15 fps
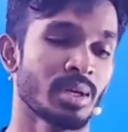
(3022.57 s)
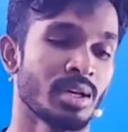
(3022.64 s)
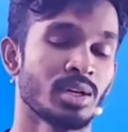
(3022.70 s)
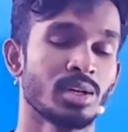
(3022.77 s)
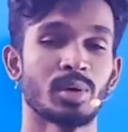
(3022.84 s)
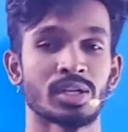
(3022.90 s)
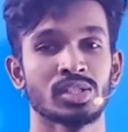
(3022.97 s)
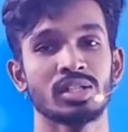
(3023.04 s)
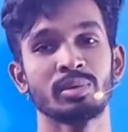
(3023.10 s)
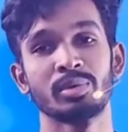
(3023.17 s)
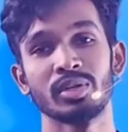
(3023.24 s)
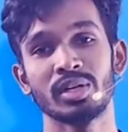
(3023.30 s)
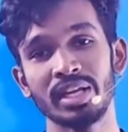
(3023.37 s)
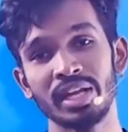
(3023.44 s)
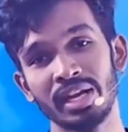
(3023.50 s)
Wash the mutti
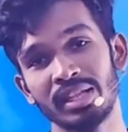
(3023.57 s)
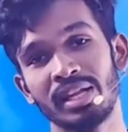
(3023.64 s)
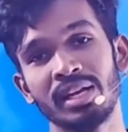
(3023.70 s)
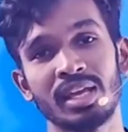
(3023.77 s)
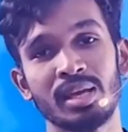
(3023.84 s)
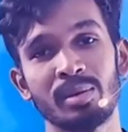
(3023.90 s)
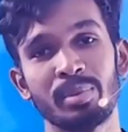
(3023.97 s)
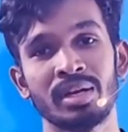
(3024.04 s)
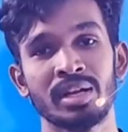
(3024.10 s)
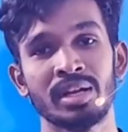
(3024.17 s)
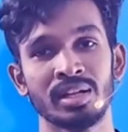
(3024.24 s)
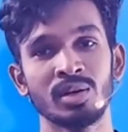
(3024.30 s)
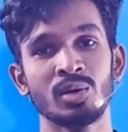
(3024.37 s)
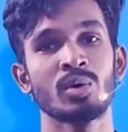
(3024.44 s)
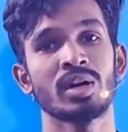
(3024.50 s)
and keep the
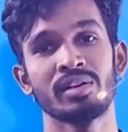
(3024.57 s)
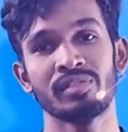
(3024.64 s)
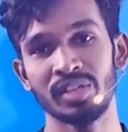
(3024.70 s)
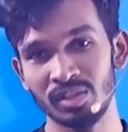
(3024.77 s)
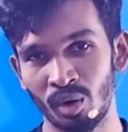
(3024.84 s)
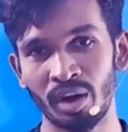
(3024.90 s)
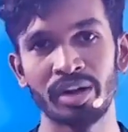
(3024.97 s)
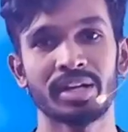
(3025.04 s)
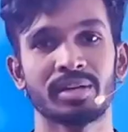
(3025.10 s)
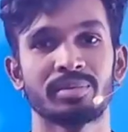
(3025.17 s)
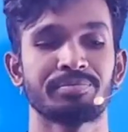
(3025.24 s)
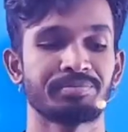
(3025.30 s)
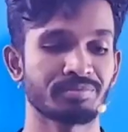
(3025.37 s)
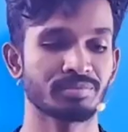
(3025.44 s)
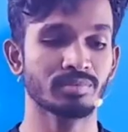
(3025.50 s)
cooker with water.
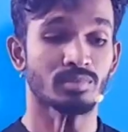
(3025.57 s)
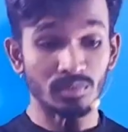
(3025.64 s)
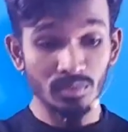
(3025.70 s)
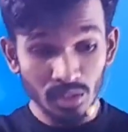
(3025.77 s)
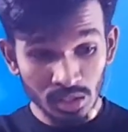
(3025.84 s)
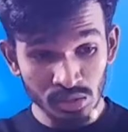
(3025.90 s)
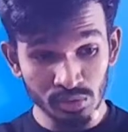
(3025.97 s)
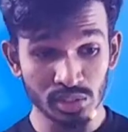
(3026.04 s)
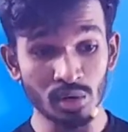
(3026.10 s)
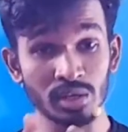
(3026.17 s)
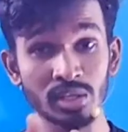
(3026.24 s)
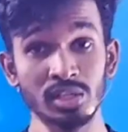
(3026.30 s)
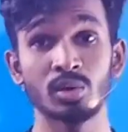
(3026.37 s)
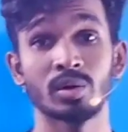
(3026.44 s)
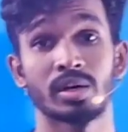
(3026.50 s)
Switch on the
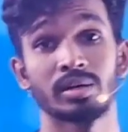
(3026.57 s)
cooker.